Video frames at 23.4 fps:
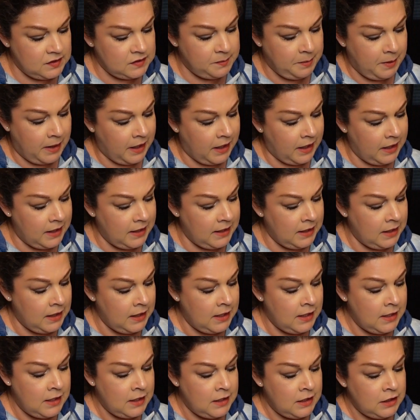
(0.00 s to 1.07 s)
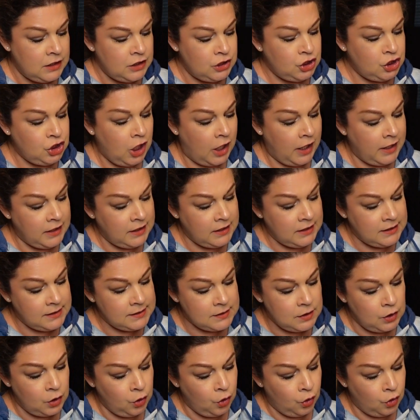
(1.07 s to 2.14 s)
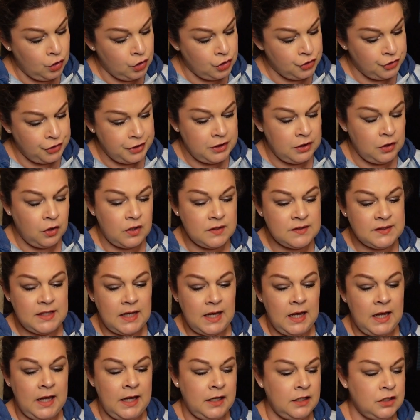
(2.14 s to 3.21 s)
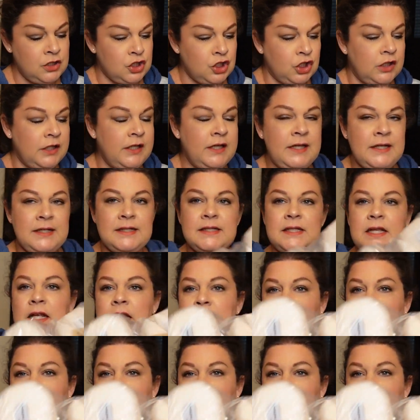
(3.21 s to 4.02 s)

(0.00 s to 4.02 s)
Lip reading: by Chinese Laundry, Los Angeles, and